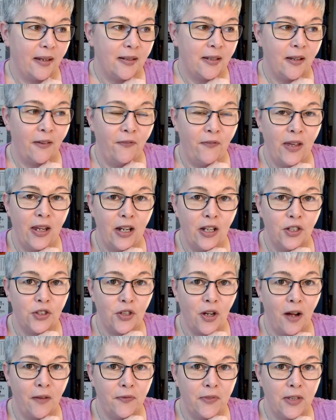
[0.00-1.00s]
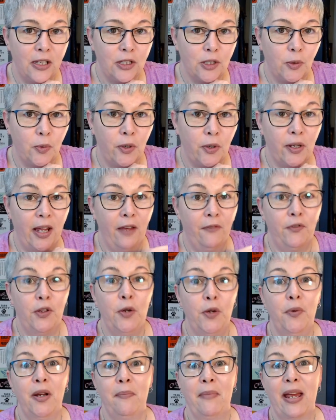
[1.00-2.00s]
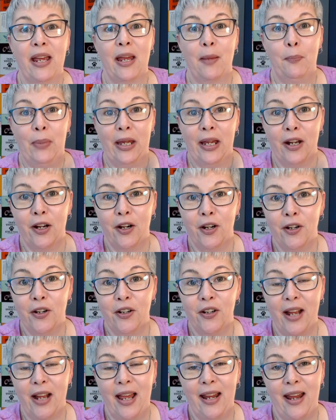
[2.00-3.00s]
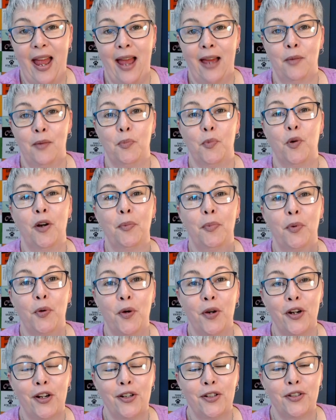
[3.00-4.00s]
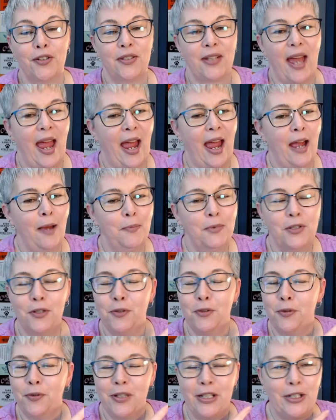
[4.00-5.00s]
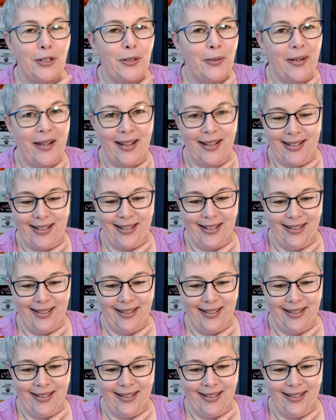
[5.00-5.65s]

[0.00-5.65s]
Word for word: to finish off this quilt. If you want to make it bigger and add more borders, absolutely do it.